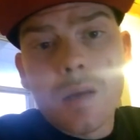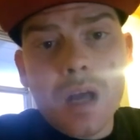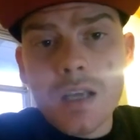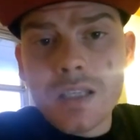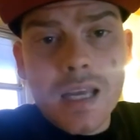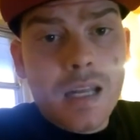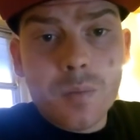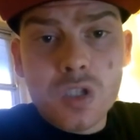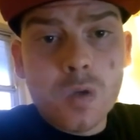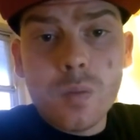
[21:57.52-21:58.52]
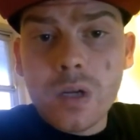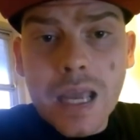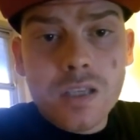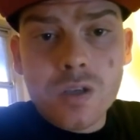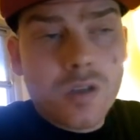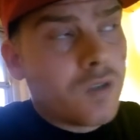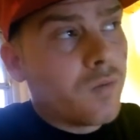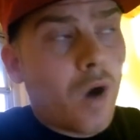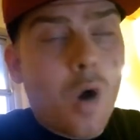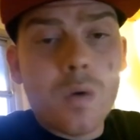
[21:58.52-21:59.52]
I'm not saying I'm a super gangster.
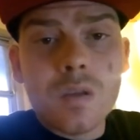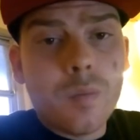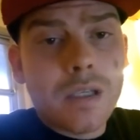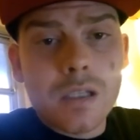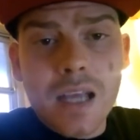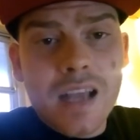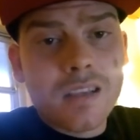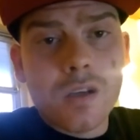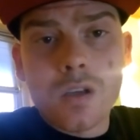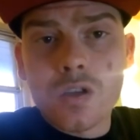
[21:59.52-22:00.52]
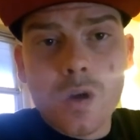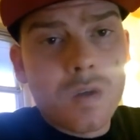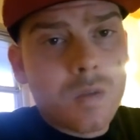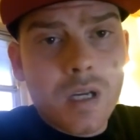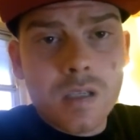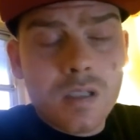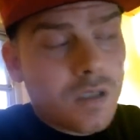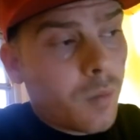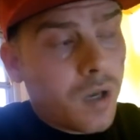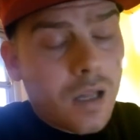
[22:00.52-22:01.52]
There's always a bigger gangster, and there's always
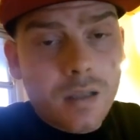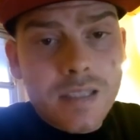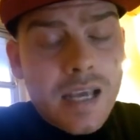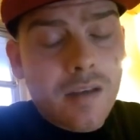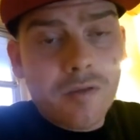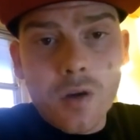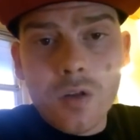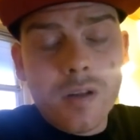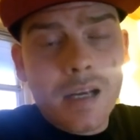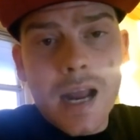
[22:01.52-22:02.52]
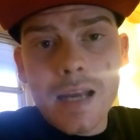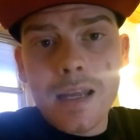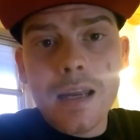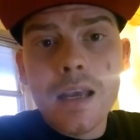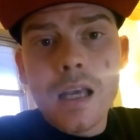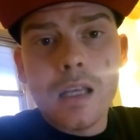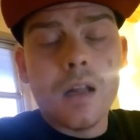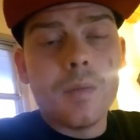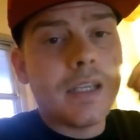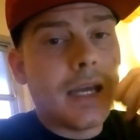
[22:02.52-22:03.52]
somebody that'll take it further than did. You know
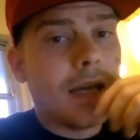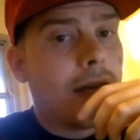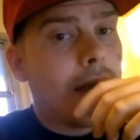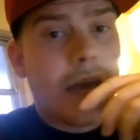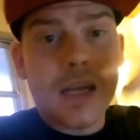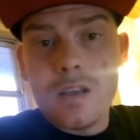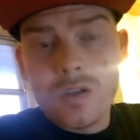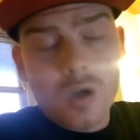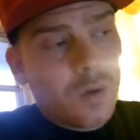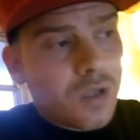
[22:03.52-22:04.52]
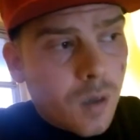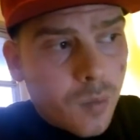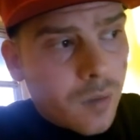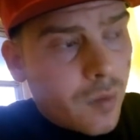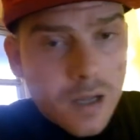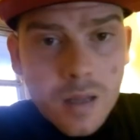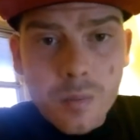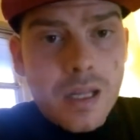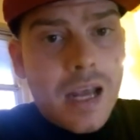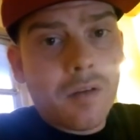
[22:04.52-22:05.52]
what I'm saying? And there's always somebody bigger
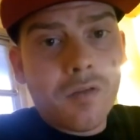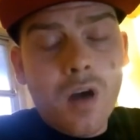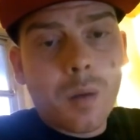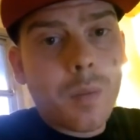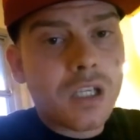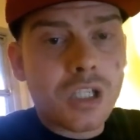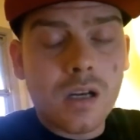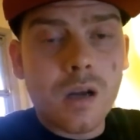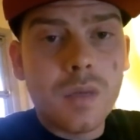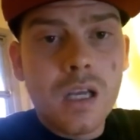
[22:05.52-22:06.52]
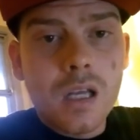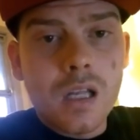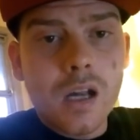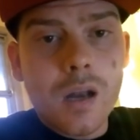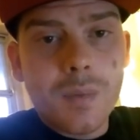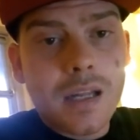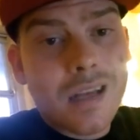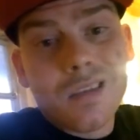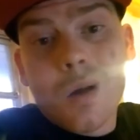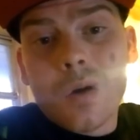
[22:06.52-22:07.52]
than me that can fuck my shit up. You know what I mean?
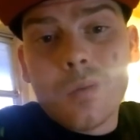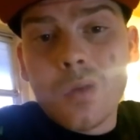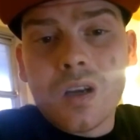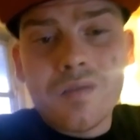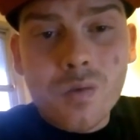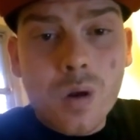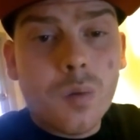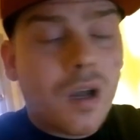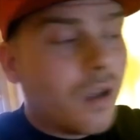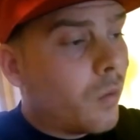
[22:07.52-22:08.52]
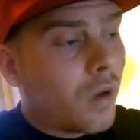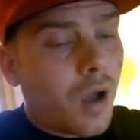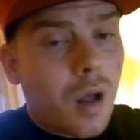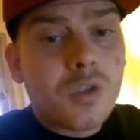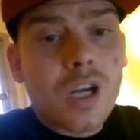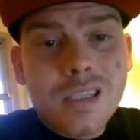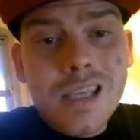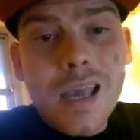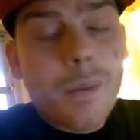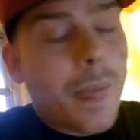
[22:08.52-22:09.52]
That's not what I'm looking for. But what I'm trying to
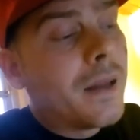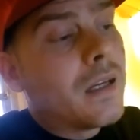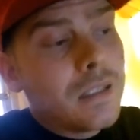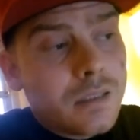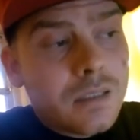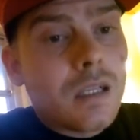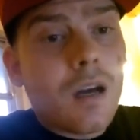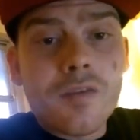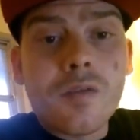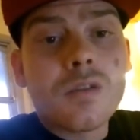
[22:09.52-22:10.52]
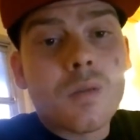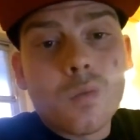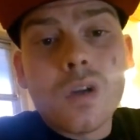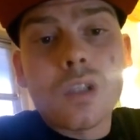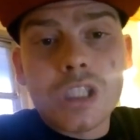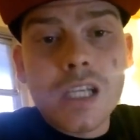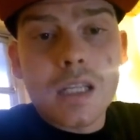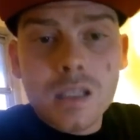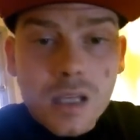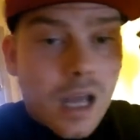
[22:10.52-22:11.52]
say, some real
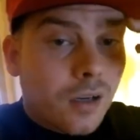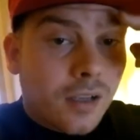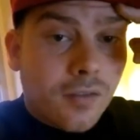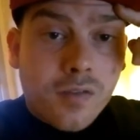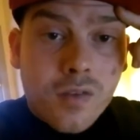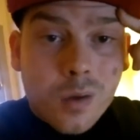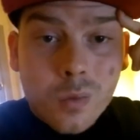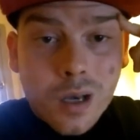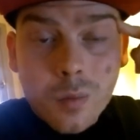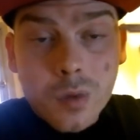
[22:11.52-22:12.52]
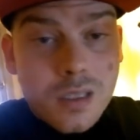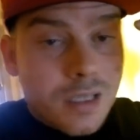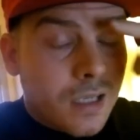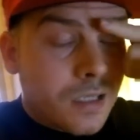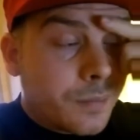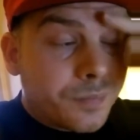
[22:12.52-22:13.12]
shit, I don't give a fuck what anybody says.